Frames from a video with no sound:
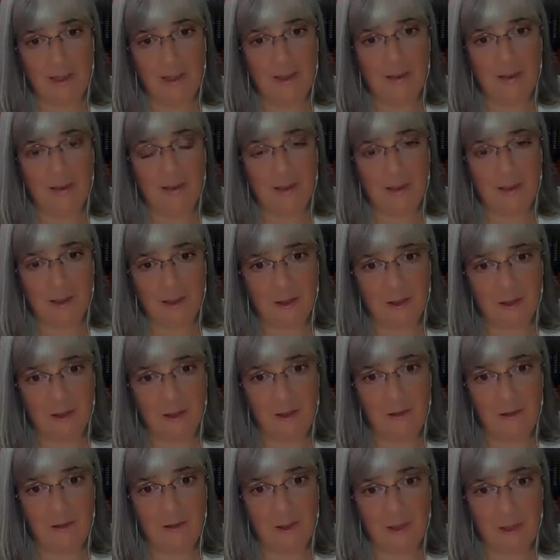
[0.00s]
is an
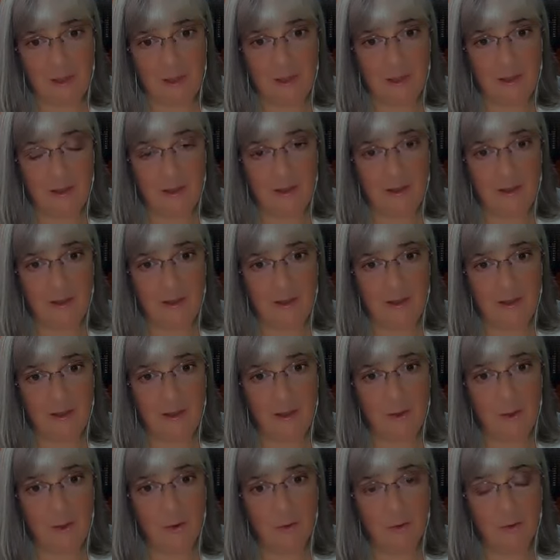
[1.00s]
uninvited
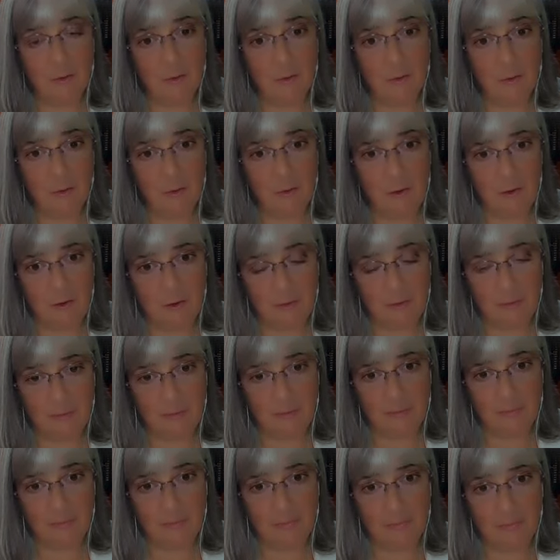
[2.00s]
intrusion.
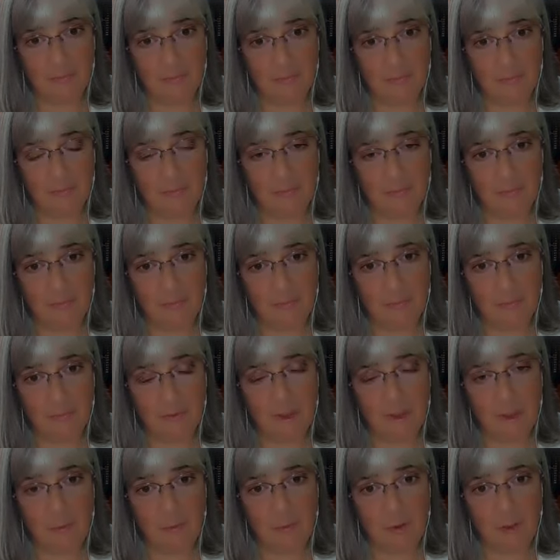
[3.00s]

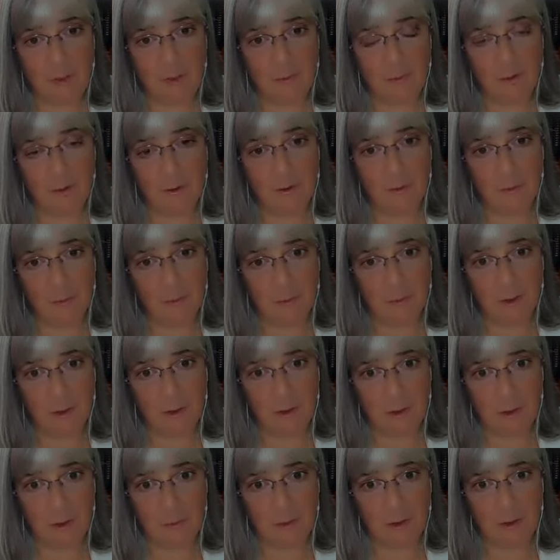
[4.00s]
Type 5s, you know what I'm
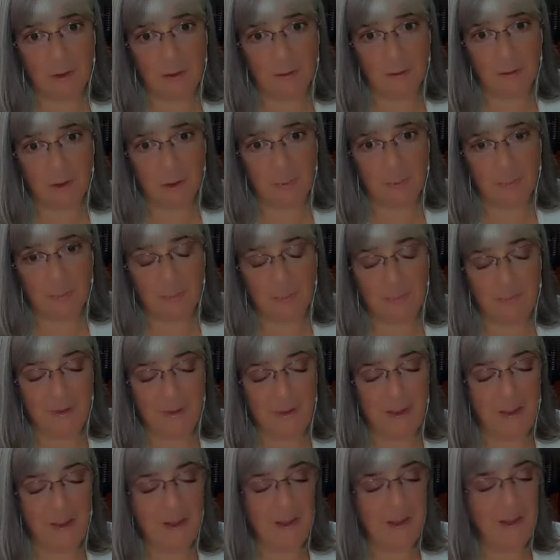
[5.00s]
talking about, right?
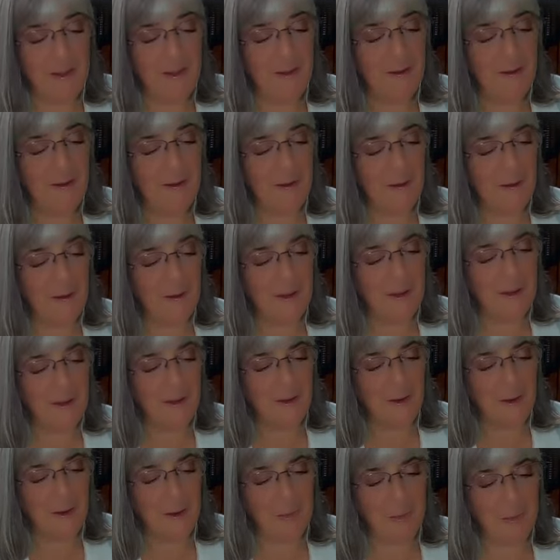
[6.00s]
So again,
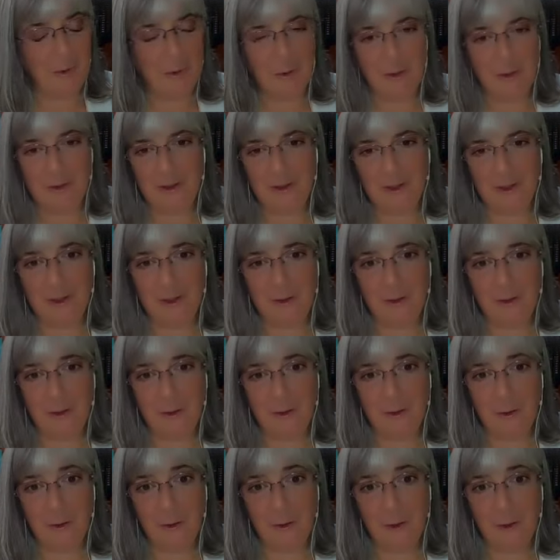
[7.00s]
it's that person knocking on
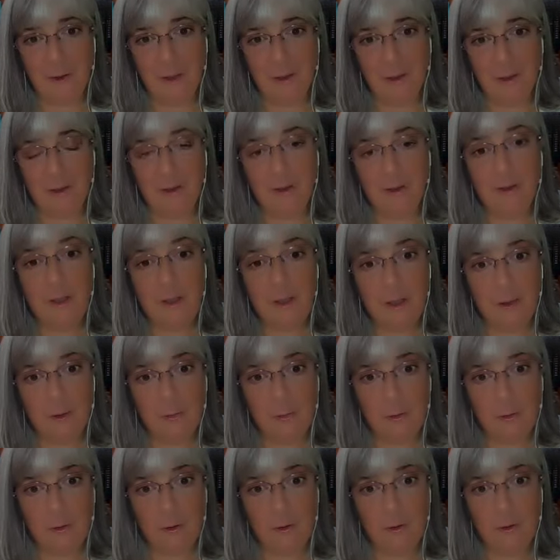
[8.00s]
the door. Text
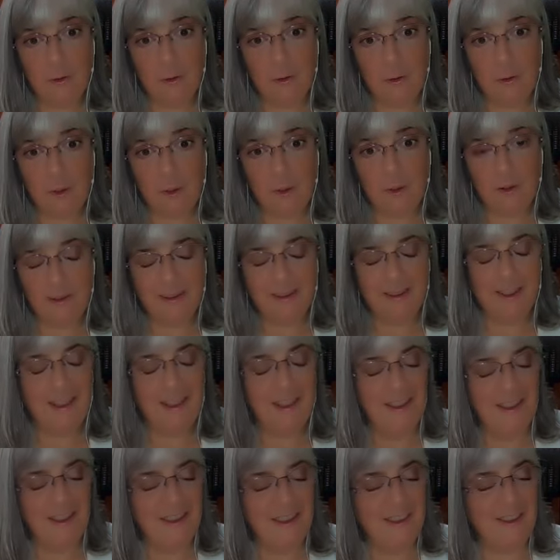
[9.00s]
first, right?
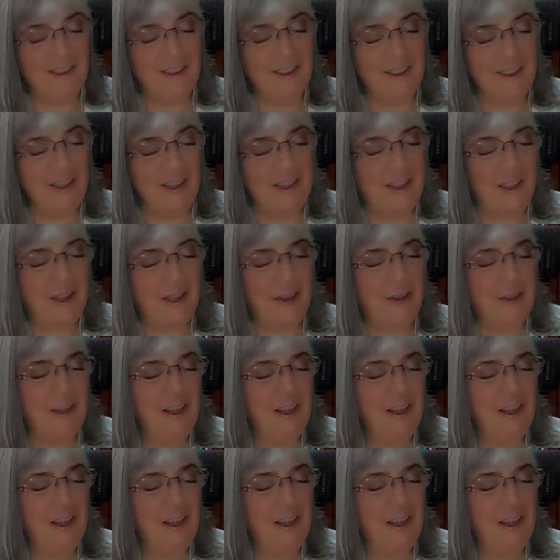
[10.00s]
So